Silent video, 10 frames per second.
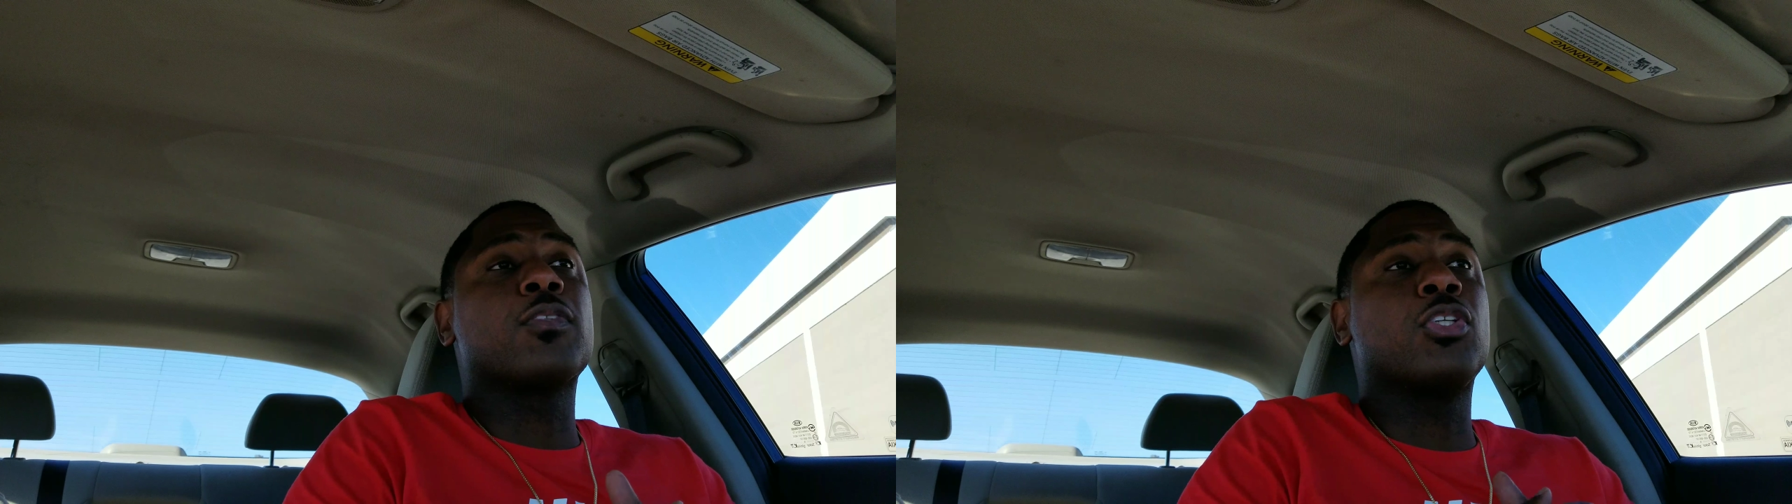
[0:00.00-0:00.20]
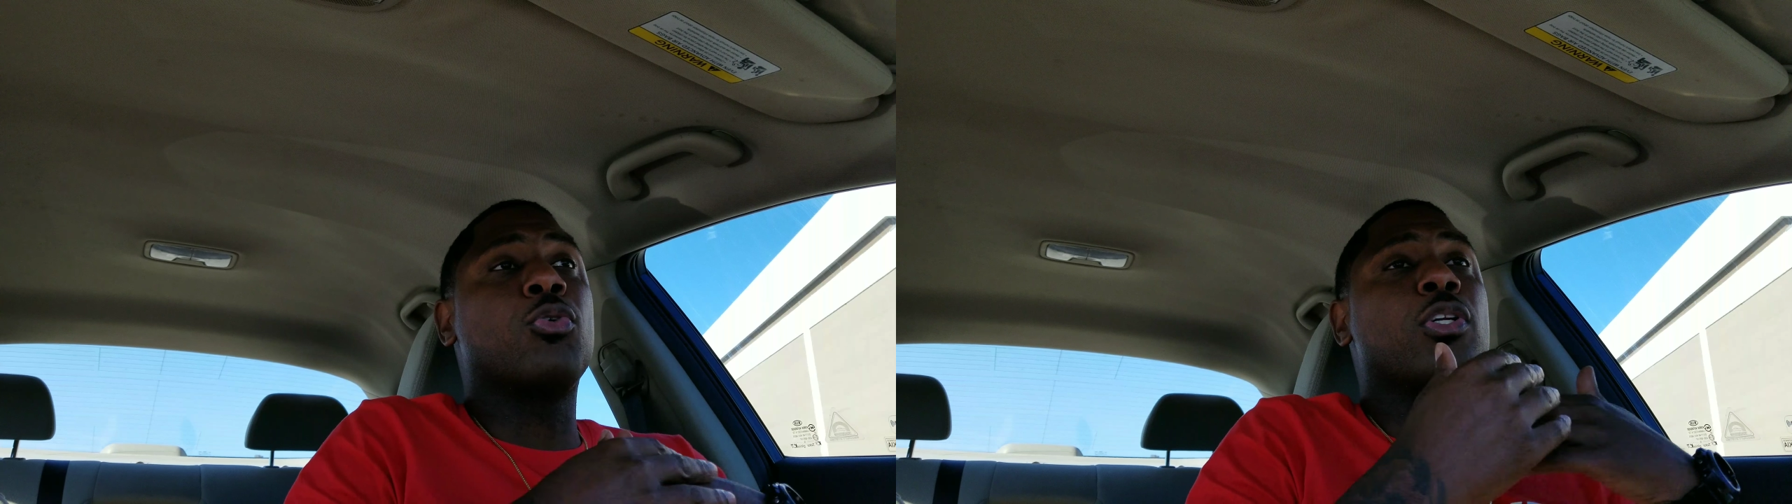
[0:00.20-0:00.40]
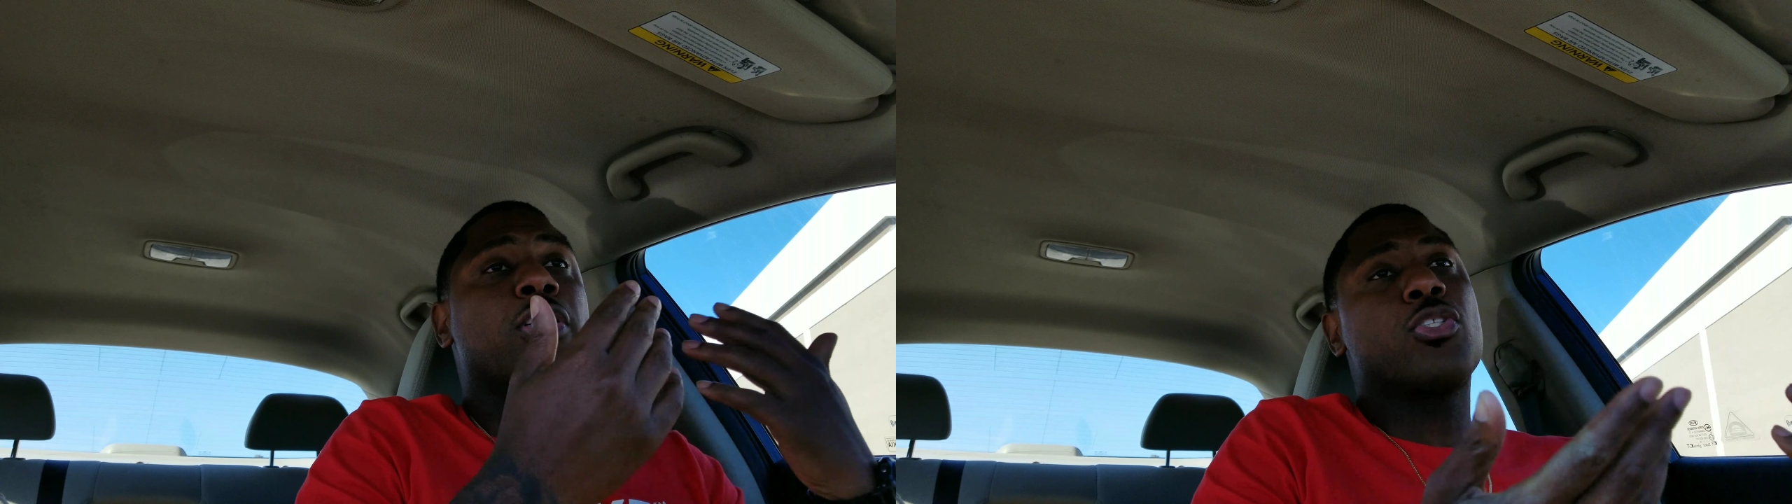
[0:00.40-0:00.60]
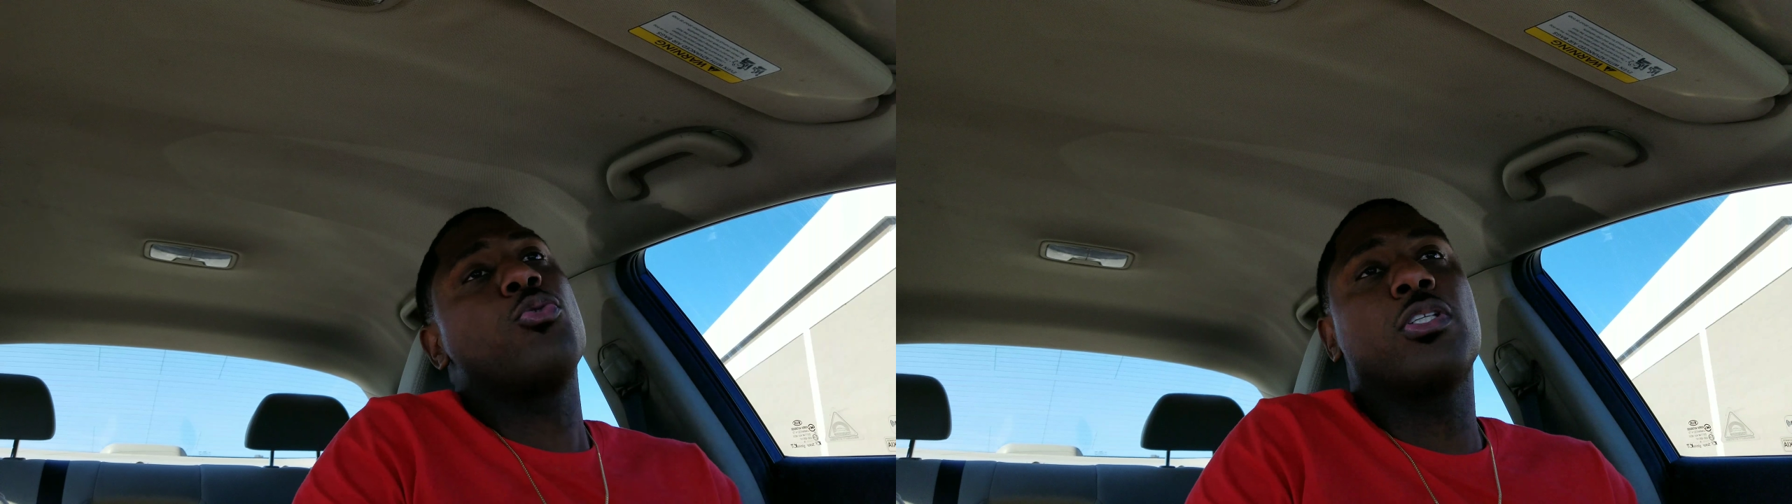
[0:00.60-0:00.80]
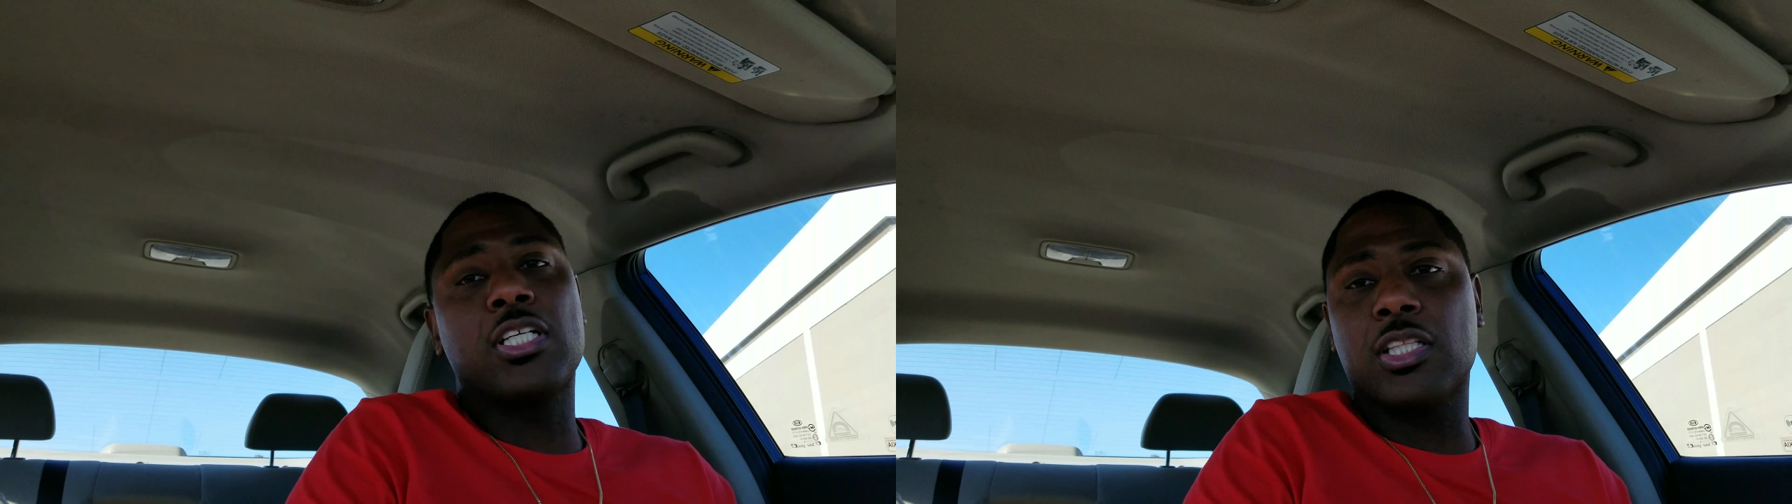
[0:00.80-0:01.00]
going
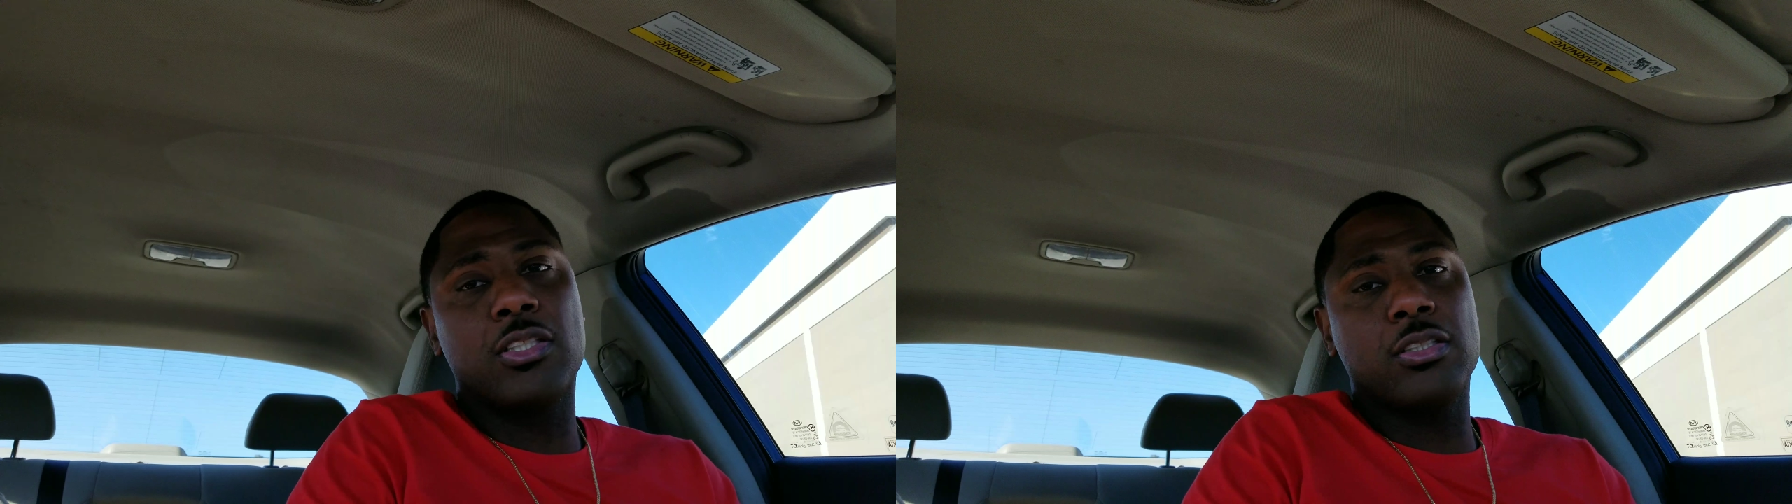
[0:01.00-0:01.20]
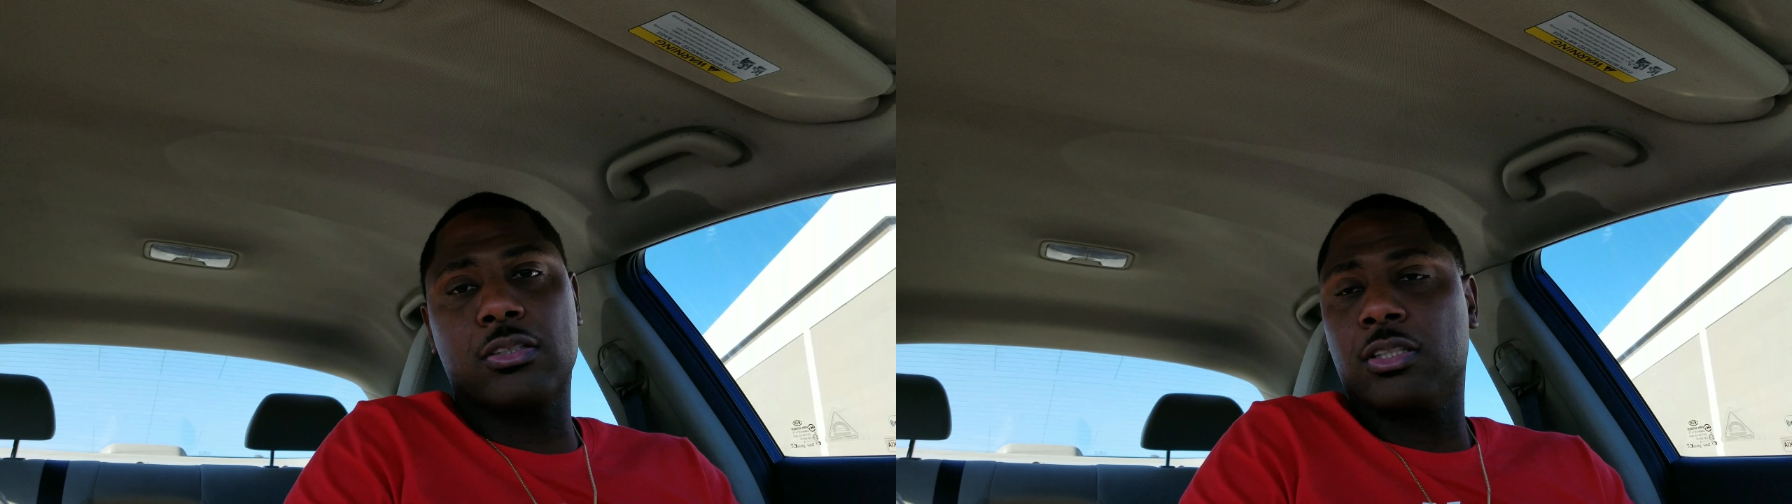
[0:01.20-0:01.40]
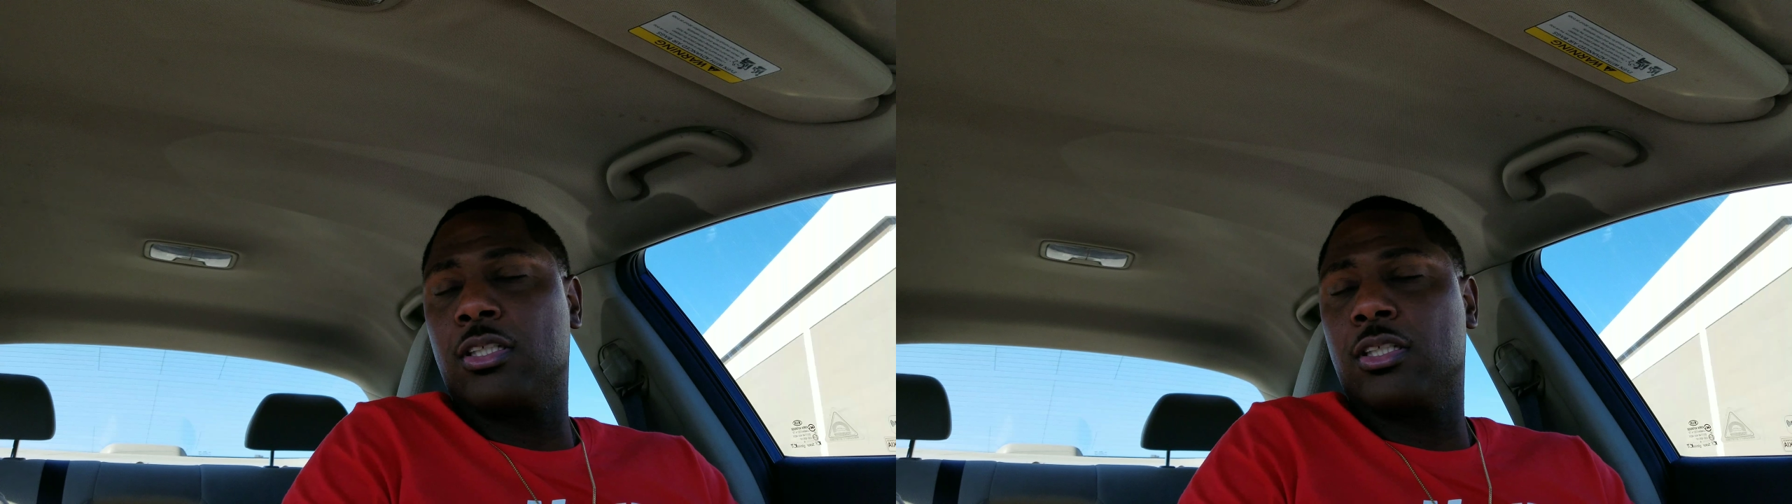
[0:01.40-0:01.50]
into another